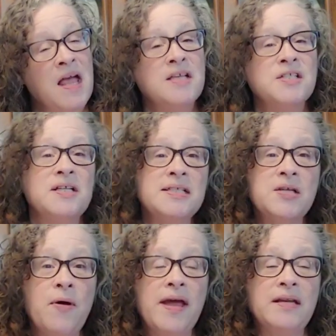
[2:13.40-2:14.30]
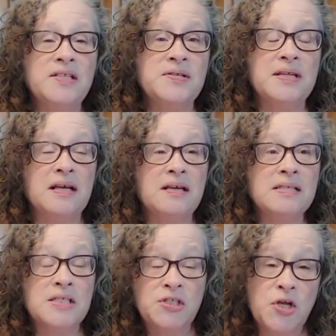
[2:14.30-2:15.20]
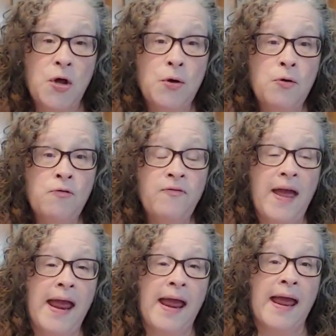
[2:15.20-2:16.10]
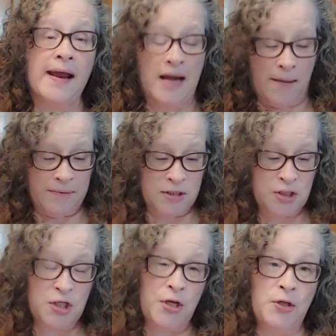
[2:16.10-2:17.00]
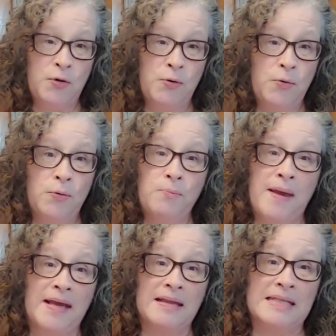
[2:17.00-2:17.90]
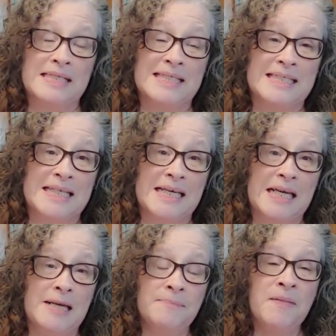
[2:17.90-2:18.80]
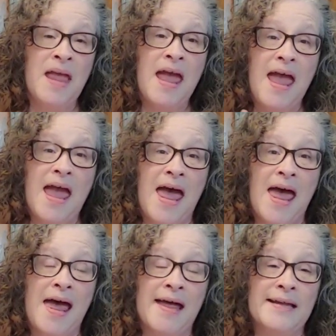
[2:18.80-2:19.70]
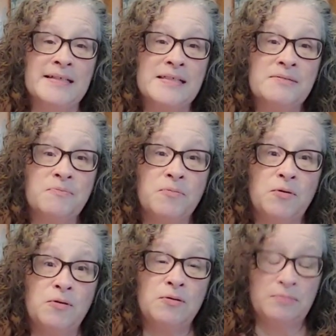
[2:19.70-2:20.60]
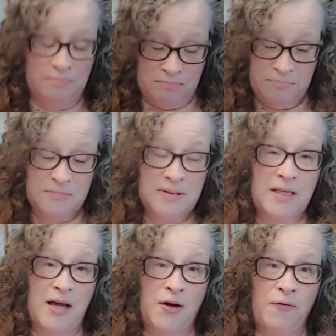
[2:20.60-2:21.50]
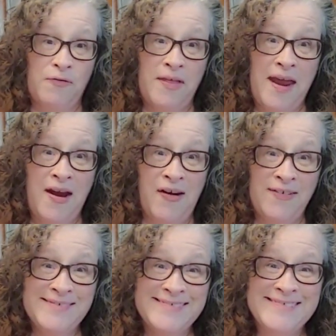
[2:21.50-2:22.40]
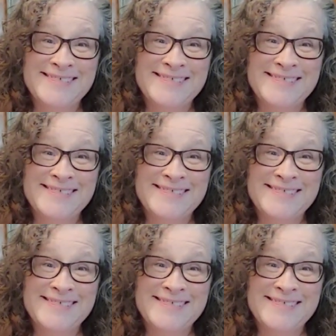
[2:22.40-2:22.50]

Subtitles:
So let's go ahead to the stove, and I'm going to show you making this tea, and we'll cut over there.